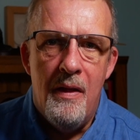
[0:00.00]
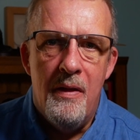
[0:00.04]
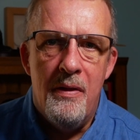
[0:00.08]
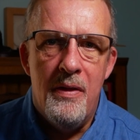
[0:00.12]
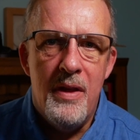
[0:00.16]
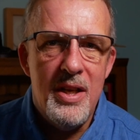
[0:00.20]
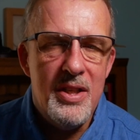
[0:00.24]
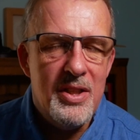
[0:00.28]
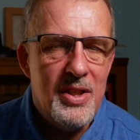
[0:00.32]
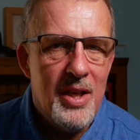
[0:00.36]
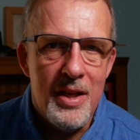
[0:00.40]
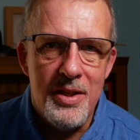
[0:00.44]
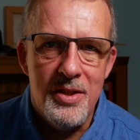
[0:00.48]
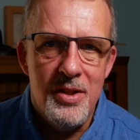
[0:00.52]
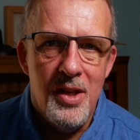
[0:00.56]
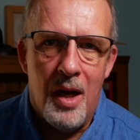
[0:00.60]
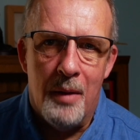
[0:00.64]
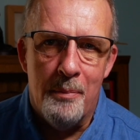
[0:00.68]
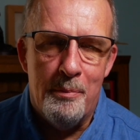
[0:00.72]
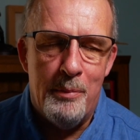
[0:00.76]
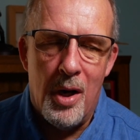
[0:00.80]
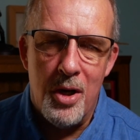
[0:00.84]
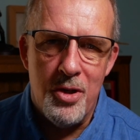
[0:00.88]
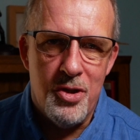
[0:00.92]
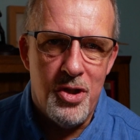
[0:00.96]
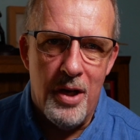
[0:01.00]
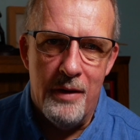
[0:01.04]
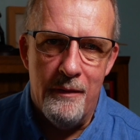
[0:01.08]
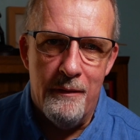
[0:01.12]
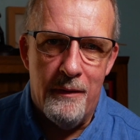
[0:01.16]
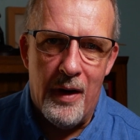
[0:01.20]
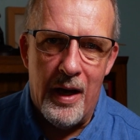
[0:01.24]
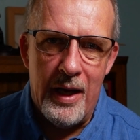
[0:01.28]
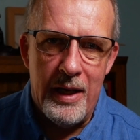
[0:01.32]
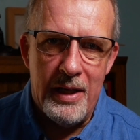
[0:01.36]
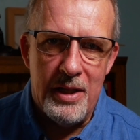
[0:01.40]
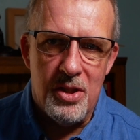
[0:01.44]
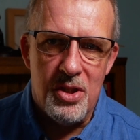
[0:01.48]
This isn't a budget
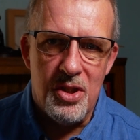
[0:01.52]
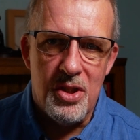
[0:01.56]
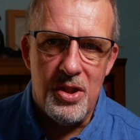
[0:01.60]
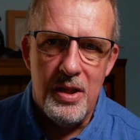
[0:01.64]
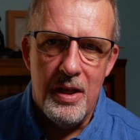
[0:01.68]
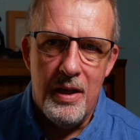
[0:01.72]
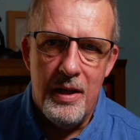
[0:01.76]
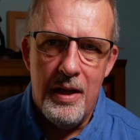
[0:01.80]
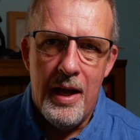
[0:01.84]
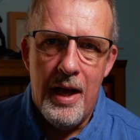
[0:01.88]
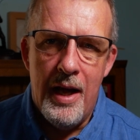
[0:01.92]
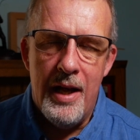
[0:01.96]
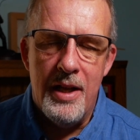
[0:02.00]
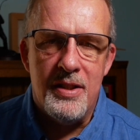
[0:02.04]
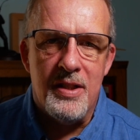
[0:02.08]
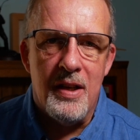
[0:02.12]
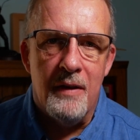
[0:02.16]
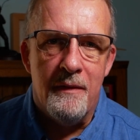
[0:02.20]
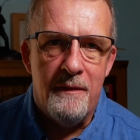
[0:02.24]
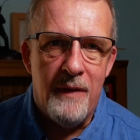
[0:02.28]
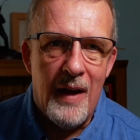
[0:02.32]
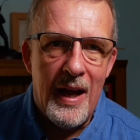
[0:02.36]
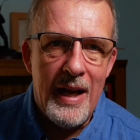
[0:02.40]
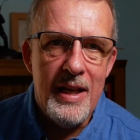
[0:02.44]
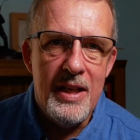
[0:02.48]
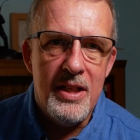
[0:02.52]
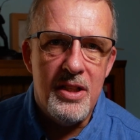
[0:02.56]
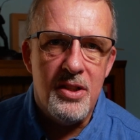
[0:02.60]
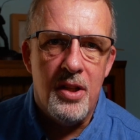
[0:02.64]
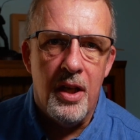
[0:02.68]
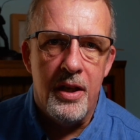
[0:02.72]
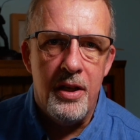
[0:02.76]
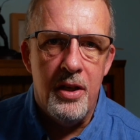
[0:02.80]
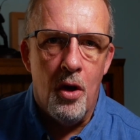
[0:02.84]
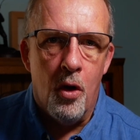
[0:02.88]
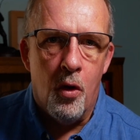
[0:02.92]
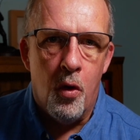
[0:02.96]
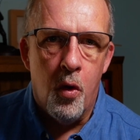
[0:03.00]
vise. It's a vise
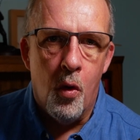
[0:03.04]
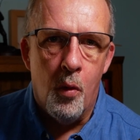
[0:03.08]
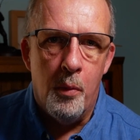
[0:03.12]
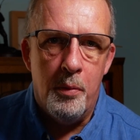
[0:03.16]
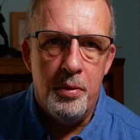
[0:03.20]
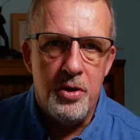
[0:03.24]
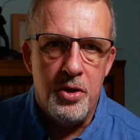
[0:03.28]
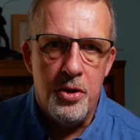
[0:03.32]
that you hope